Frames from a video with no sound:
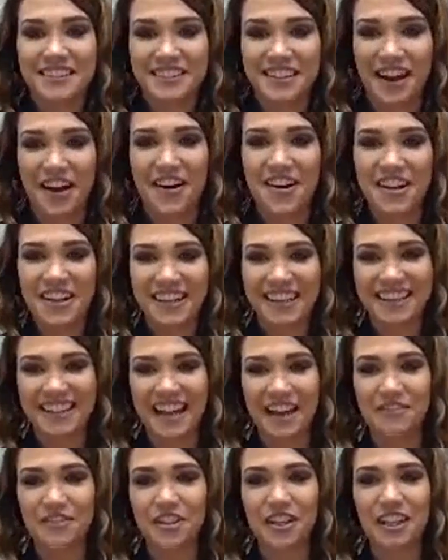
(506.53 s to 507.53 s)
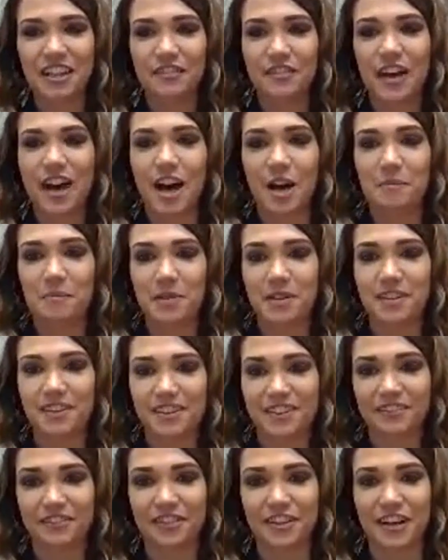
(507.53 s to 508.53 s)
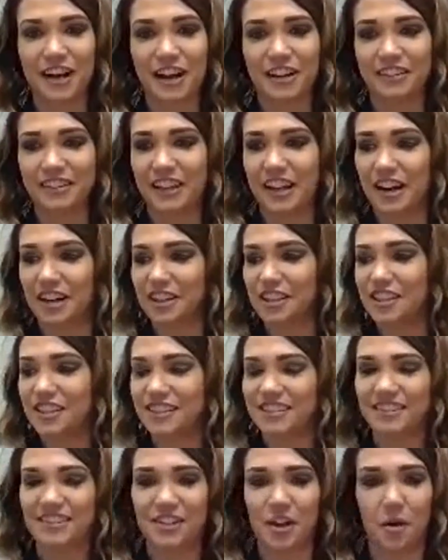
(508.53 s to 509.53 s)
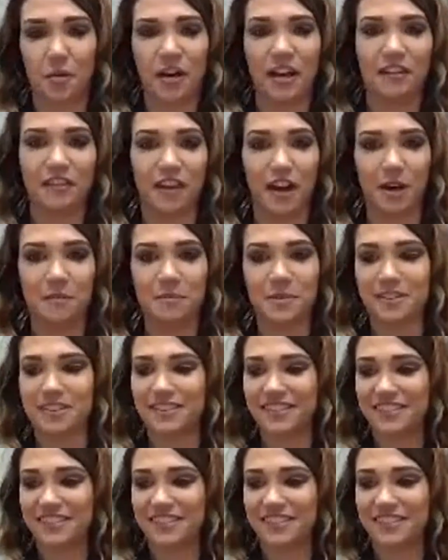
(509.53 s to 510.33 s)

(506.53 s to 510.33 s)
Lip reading: So, never give up. If you're out there, just don't give up.